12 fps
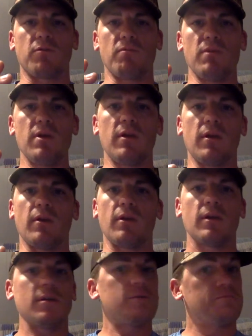me,
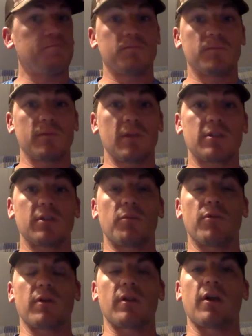that's going to
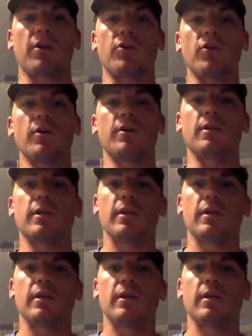bring a lot of good.